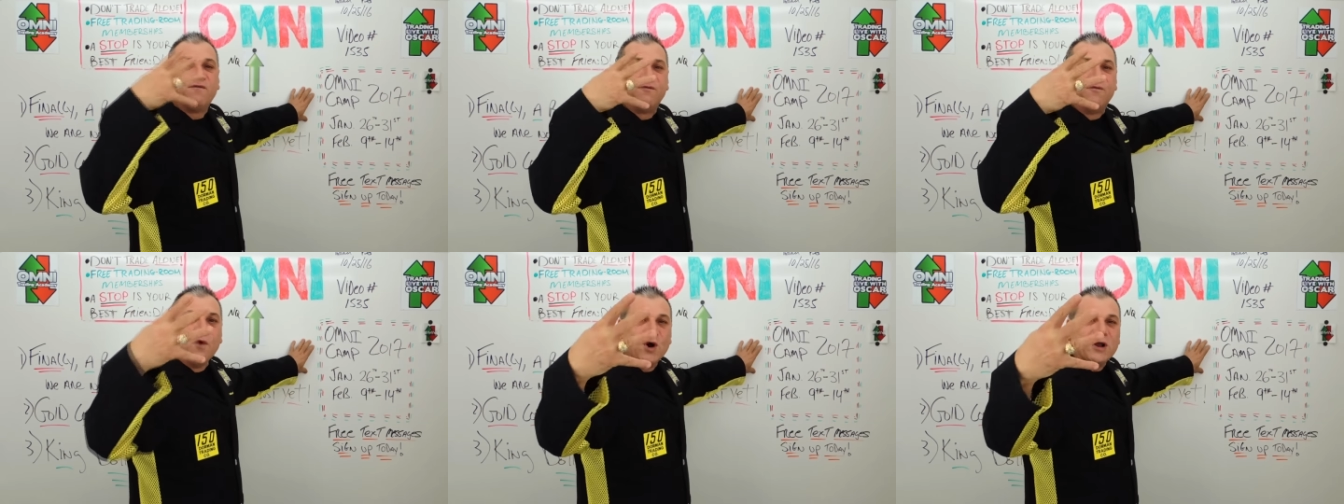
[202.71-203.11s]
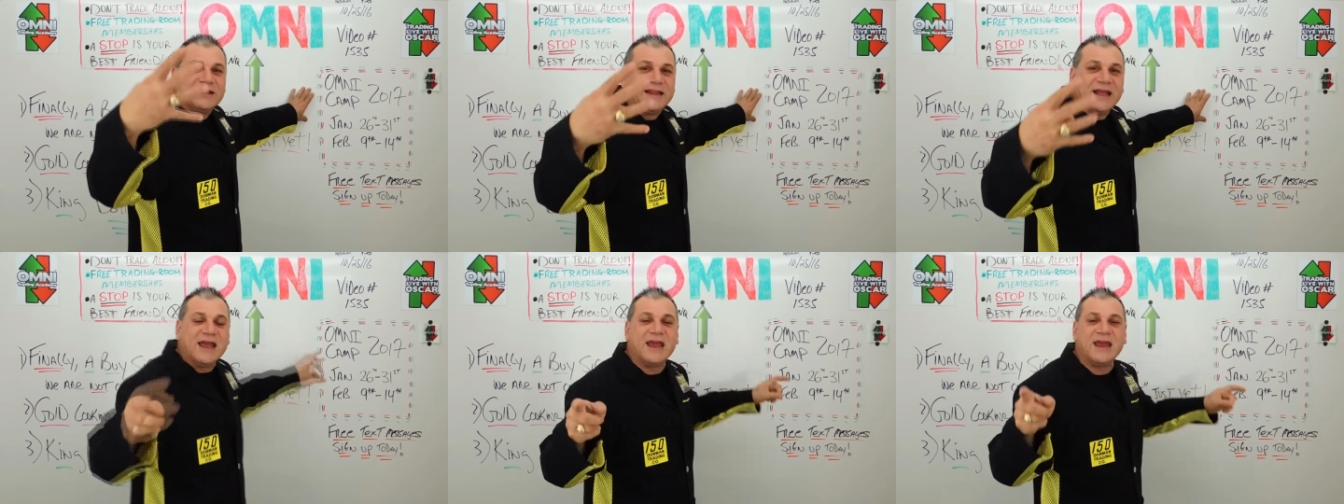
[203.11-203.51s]

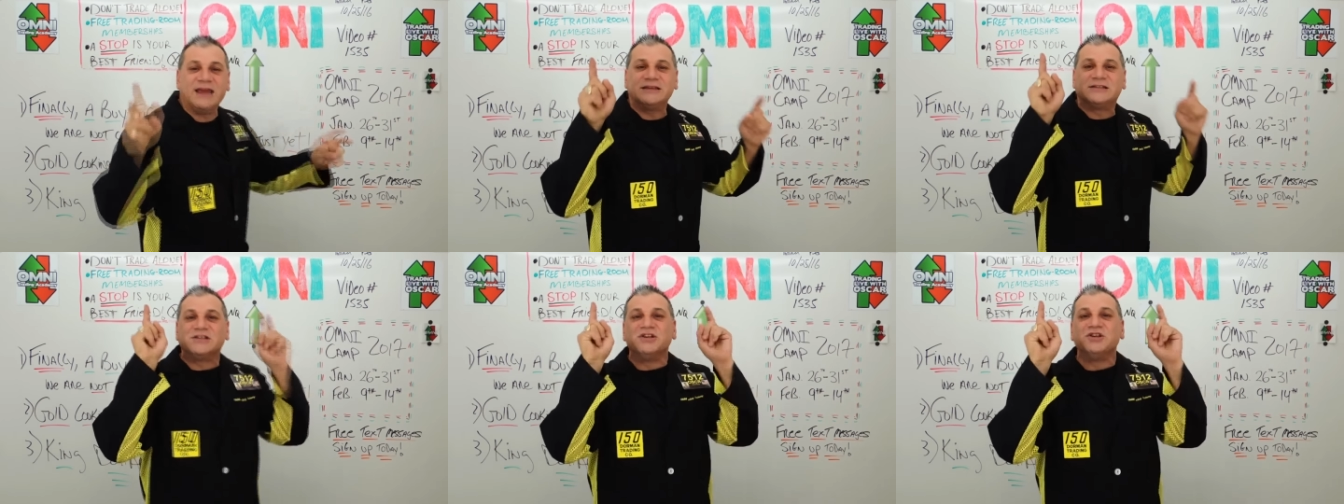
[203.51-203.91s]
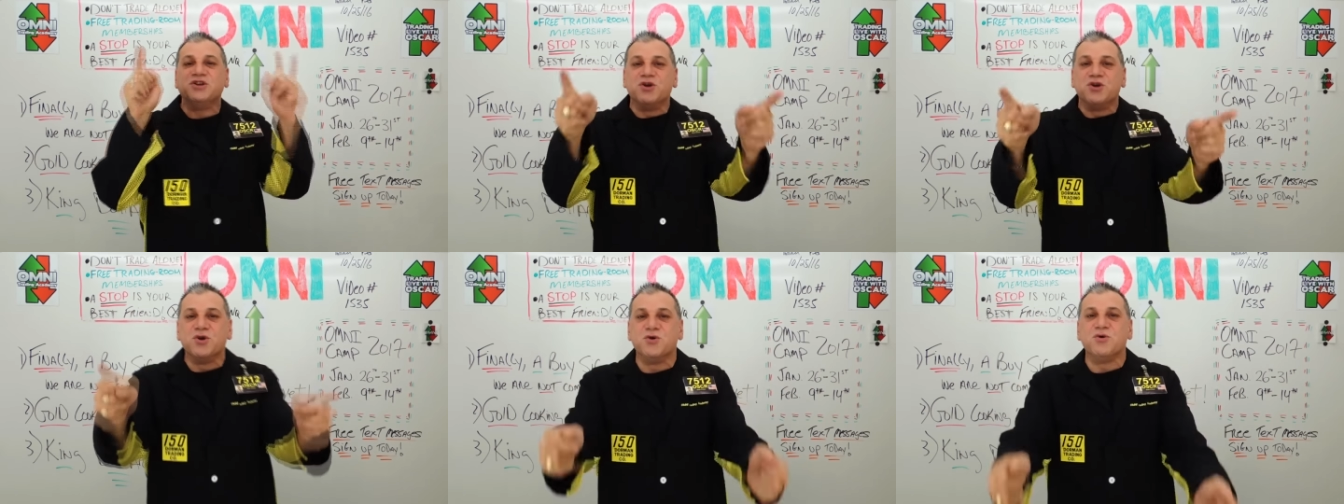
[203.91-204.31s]
Four days,
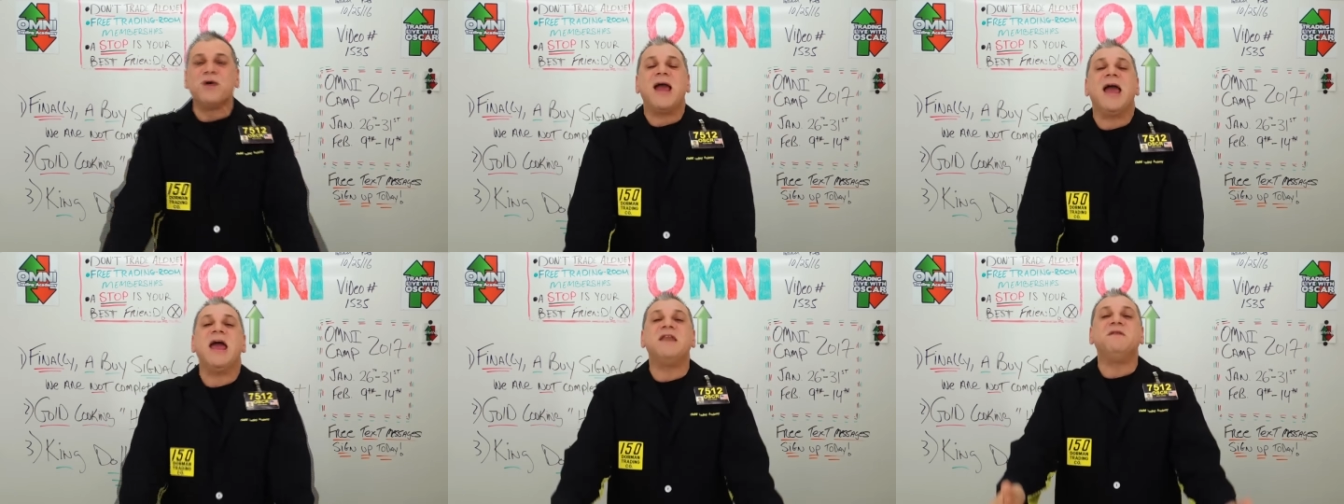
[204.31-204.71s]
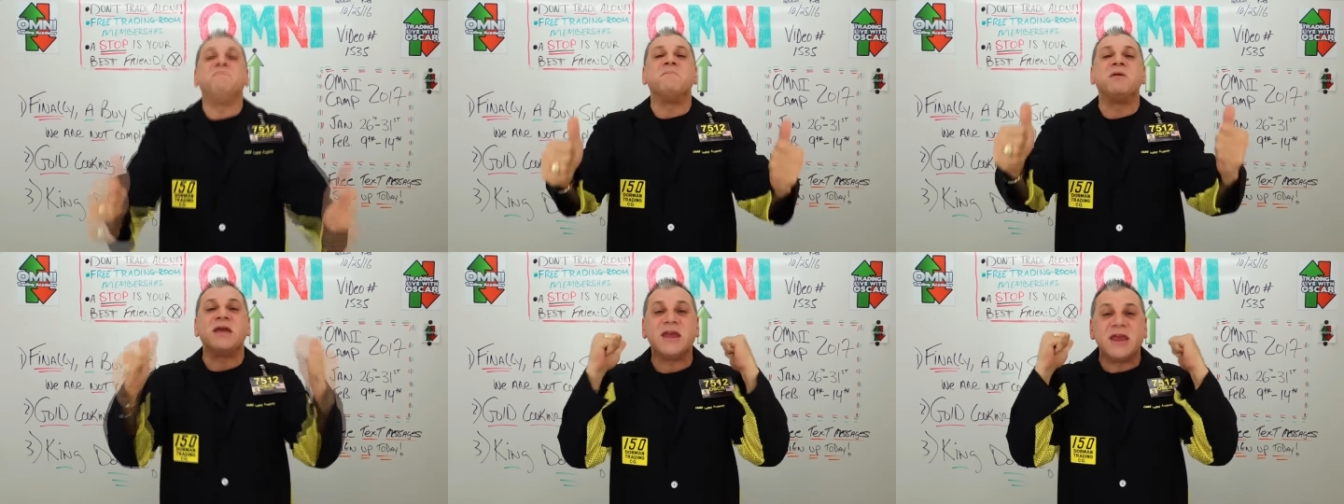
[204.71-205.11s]
you
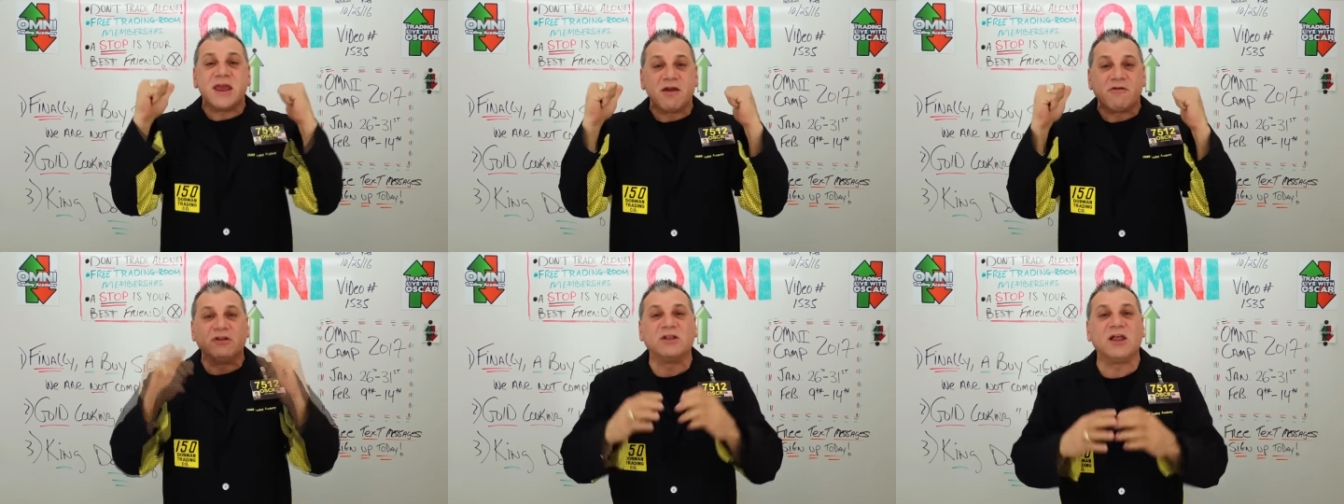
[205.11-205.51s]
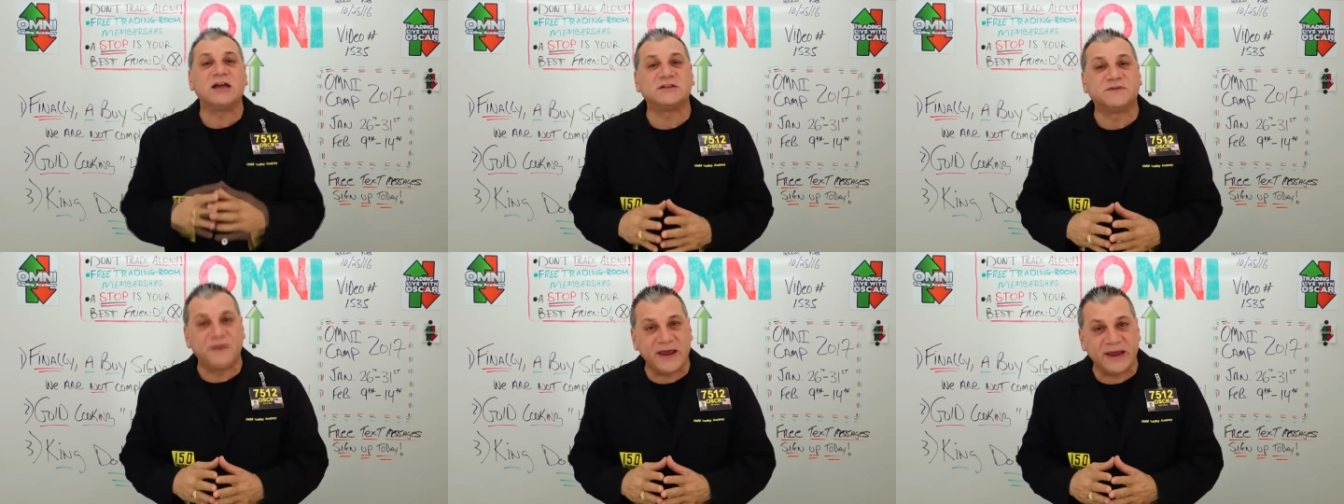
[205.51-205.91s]
and me here in
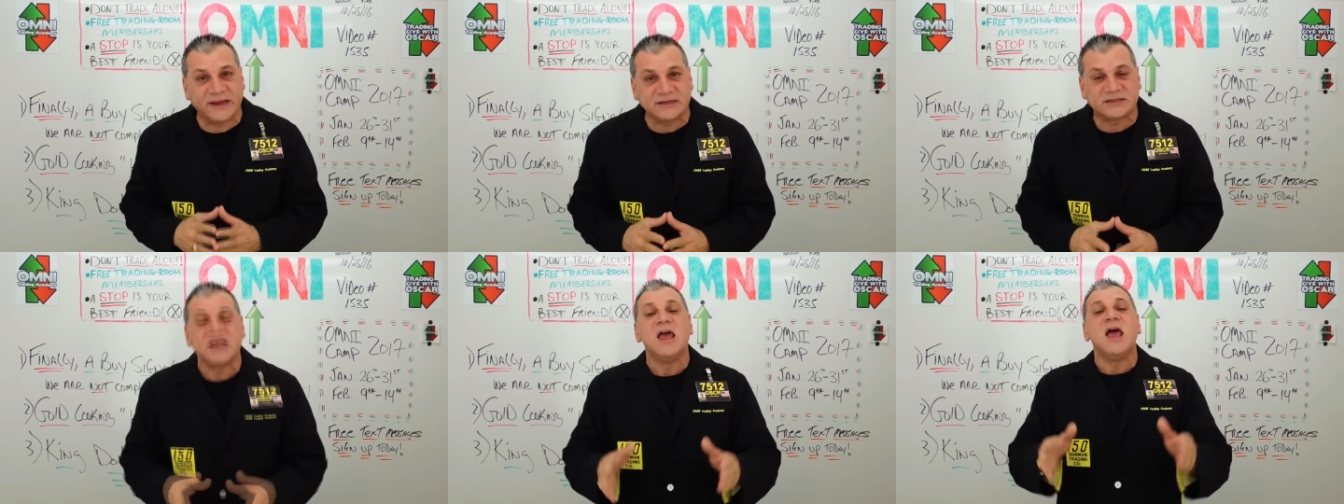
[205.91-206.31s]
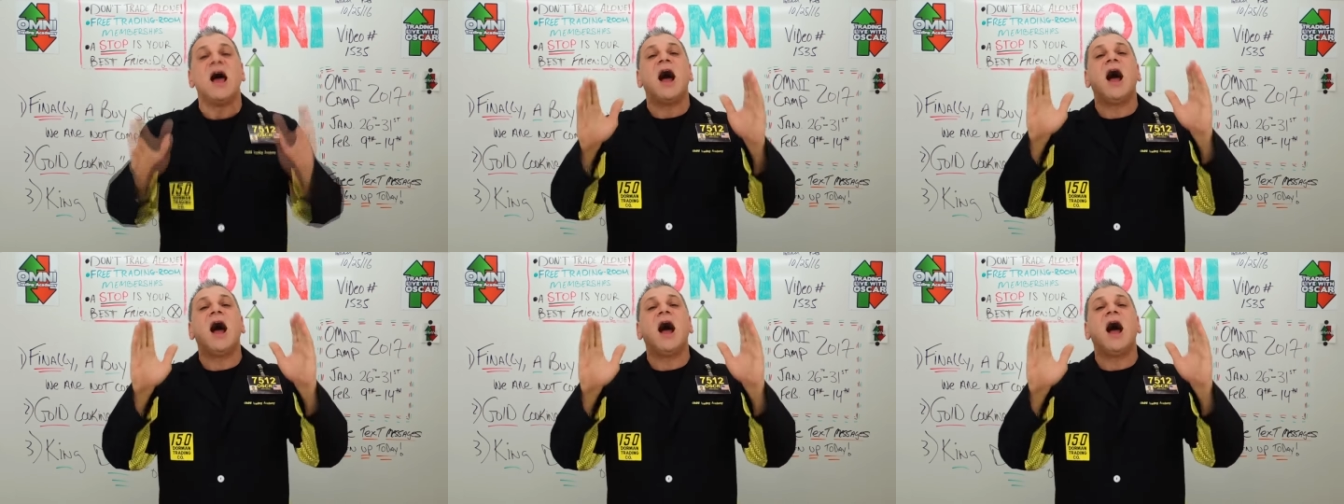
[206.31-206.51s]
Las Vegas.